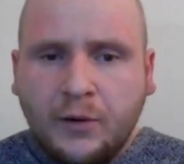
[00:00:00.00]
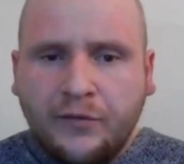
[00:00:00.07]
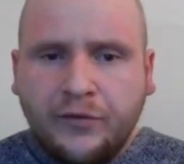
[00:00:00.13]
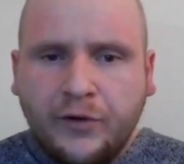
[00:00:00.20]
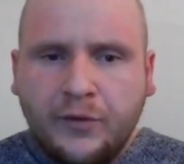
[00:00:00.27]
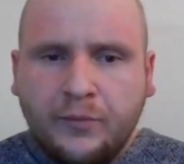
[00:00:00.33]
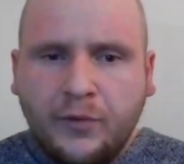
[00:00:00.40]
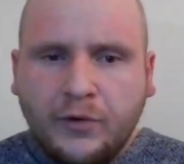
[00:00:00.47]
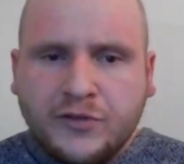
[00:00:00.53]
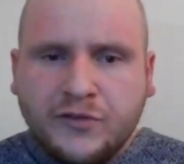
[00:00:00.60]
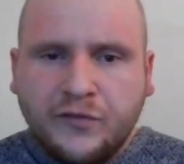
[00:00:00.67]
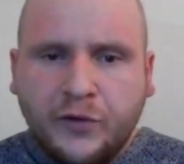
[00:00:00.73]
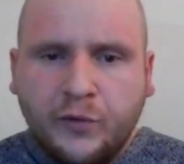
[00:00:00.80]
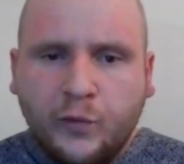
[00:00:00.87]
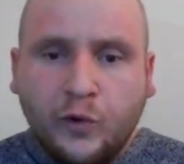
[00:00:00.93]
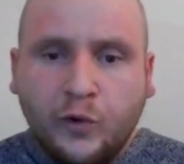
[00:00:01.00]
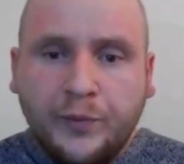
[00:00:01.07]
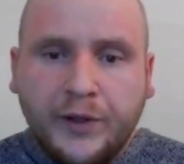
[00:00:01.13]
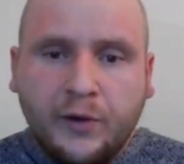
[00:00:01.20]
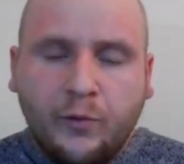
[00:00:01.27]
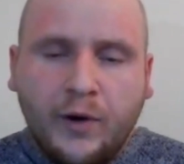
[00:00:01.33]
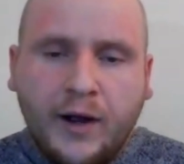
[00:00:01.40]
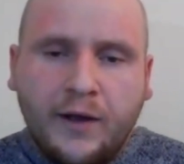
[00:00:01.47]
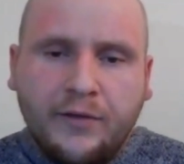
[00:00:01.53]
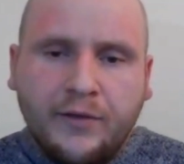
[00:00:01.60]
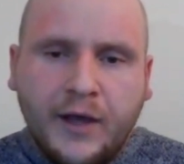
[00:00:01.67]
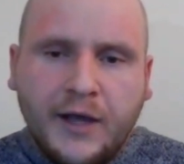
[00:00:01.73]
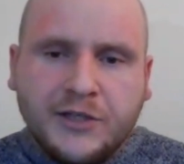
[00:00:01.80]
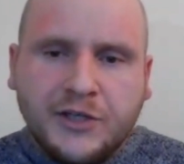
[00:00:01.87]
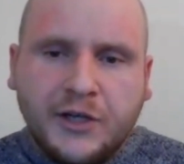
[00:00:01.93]
However, most of you will be aware
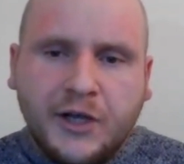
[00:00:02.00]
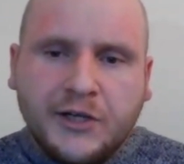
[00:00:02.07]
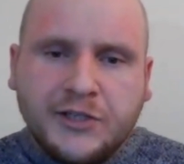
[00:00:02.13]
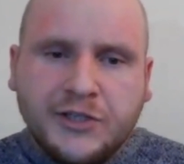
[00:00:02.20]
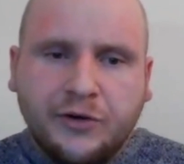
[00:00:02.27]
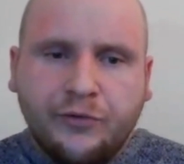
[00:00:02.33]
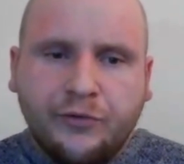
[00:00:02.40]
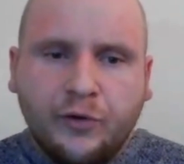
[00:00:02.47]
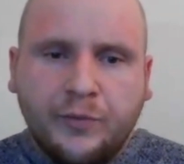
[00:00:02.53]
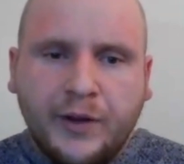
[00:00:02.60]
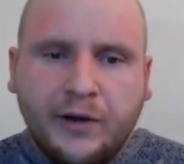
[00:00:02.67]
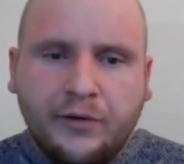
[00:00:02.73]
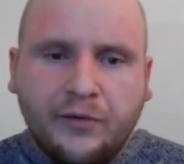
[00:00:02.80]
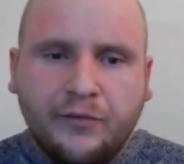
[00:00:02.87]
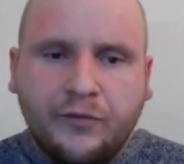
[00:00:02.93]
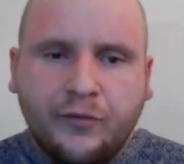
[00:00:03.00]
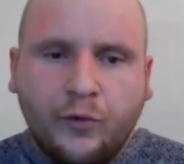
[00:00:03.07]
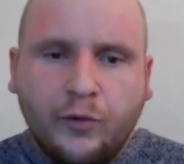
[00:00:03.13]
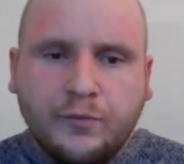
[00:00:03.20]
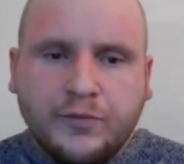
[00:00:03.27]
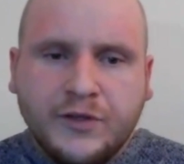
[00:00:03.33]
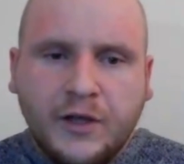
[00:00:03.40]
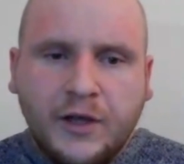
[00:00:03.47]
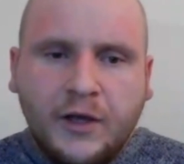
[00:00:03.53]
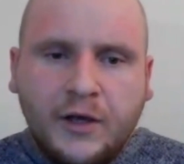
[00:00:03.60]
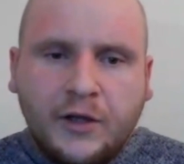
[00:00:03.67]
the education group here at Forbes